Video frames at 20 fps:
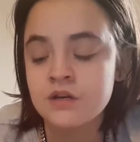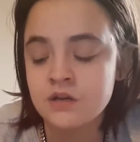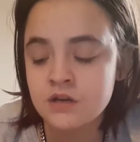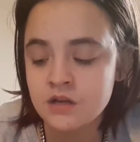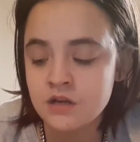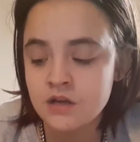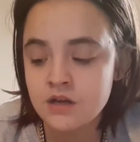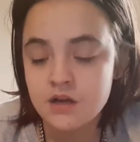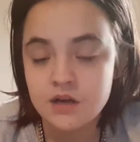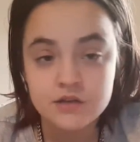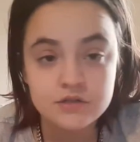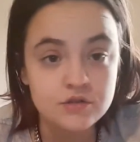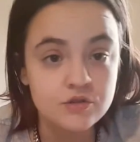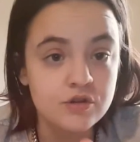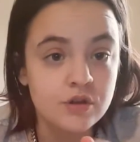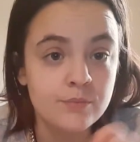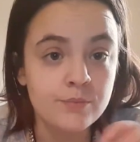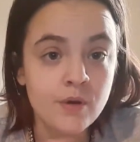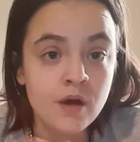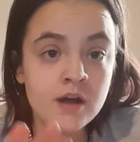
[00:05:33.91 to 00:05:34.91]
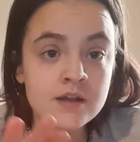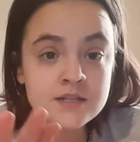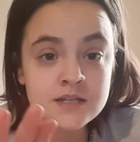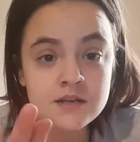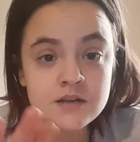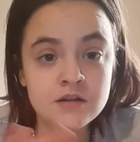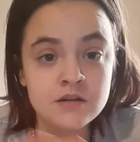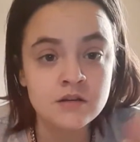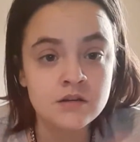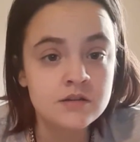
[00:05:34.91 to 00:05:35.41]
So you can pause it
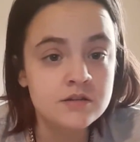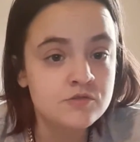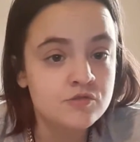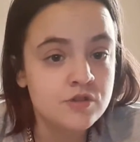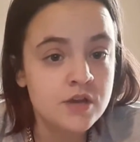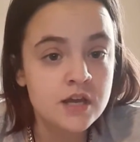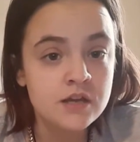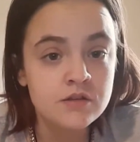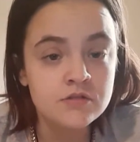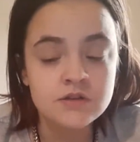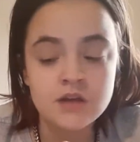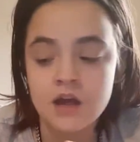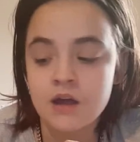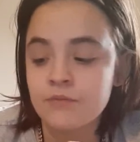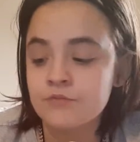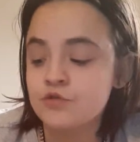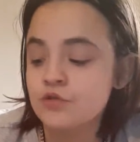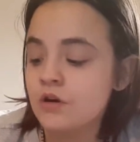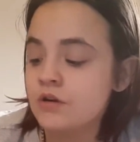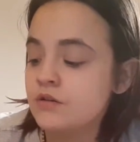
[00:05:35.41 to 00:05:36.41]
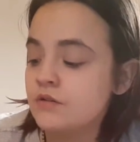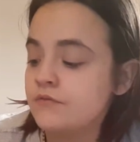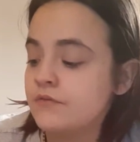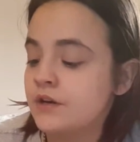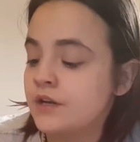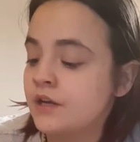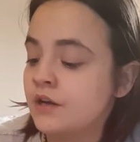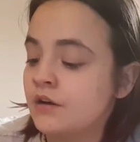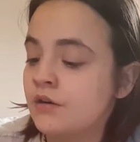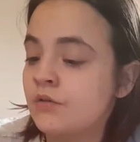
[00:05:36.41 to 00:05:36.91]
here, take your time, draw your
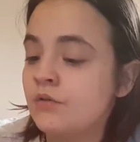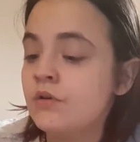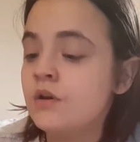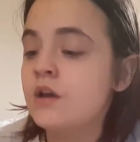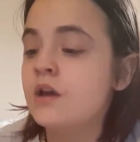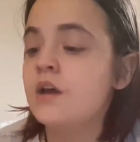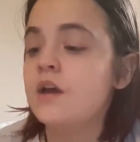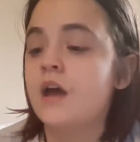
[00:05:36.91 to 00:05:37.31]
video,